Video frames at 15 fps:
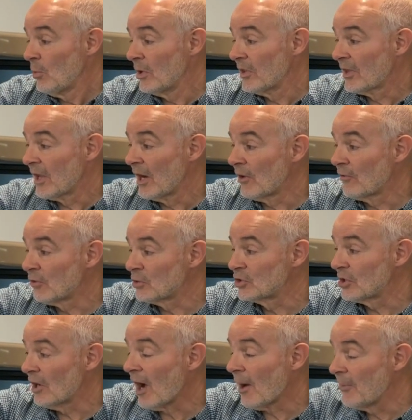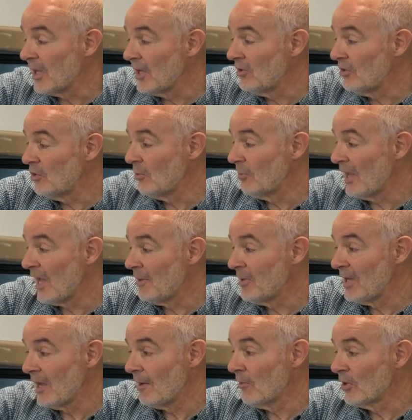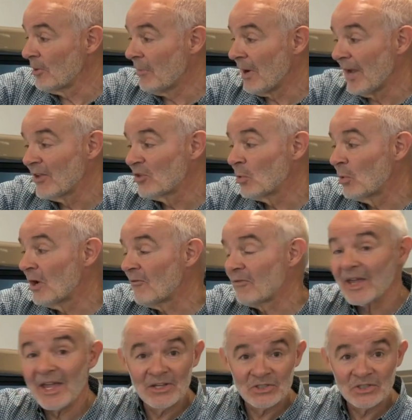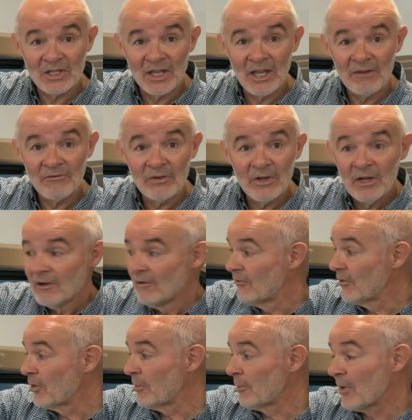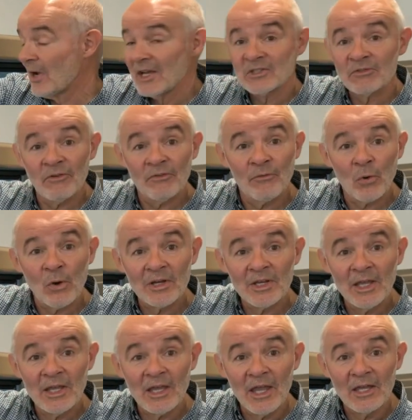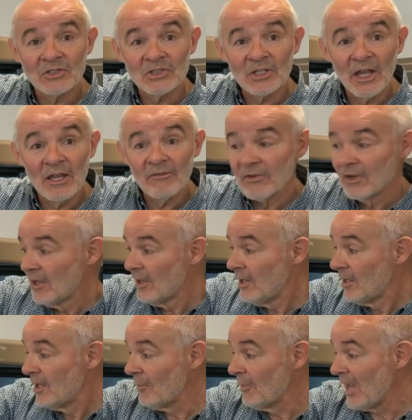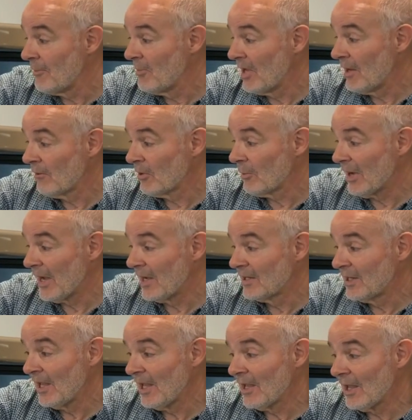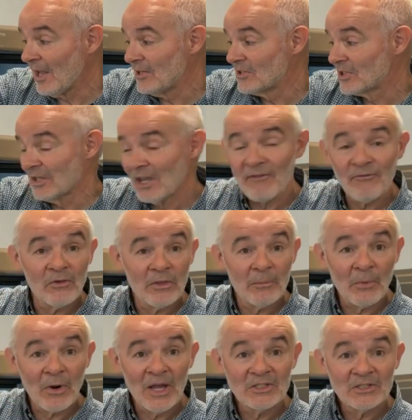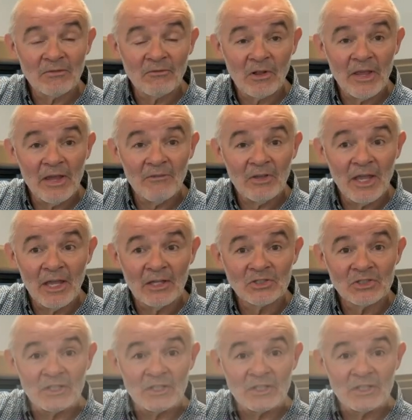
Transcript: with careful shopping, you may be able to buy a 12 gauge safe for the price of a 14 gauge safe. You may be able to buy a 10 gauge safe for the price of an 11 gauge